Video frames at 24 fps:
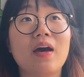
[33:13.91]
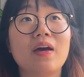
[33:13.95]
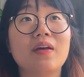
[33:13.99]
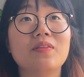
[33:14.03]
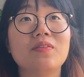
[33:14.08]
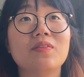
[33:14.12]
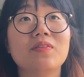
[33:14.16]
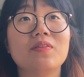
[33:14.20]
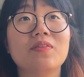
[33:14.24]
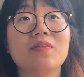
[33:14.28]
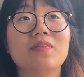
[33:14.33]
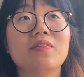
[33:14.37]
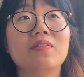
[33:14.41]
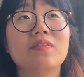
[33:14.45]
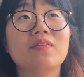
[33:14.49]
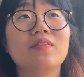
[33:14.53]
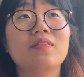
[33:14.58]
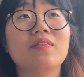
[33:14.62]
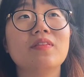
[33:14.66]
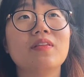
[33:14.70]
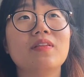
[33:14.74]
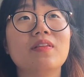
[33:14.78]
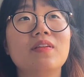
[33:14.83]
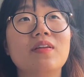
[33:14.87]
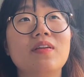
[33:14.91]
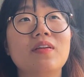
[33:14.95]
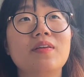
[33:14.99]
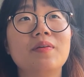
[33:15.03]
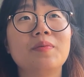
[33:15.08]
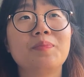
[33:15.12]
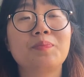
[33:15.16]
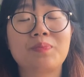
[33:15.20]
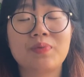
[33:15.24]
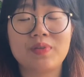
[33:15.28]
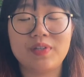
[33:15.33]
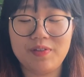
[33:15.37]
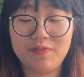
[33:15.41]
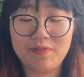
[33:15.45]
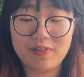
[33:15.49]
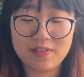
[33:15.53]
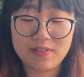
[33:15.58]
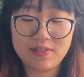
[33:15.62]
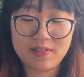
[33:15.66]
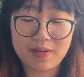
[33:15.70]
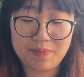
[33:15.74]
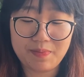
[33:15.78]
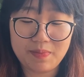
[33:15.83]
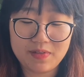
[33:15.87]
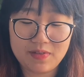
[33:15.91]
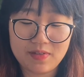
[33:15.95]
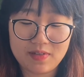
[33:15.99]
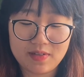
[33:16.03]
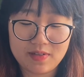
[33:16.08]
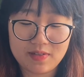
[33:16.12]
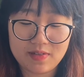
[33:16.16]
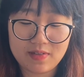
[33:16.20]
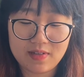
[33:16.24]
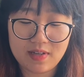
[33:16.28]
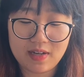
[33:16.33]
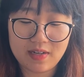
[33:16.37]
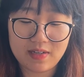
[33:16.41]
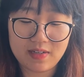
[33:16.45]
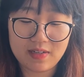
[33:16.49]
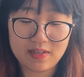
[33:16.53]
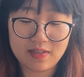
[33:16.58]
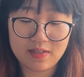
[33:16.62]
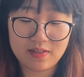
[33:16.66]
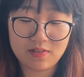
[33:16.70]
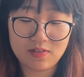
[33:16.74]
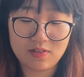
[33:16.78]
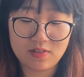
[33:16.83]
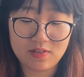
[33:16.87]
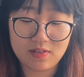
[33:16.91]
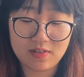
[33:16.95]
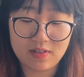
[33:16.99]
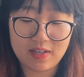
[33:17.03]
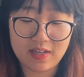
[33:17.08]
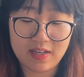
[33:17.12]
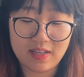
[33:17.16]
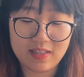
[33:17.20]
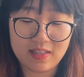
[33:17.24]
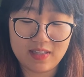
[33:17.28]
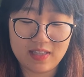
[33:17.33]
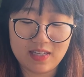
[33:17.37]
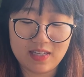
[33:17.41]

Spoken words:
done a previous episodes, I didn't do like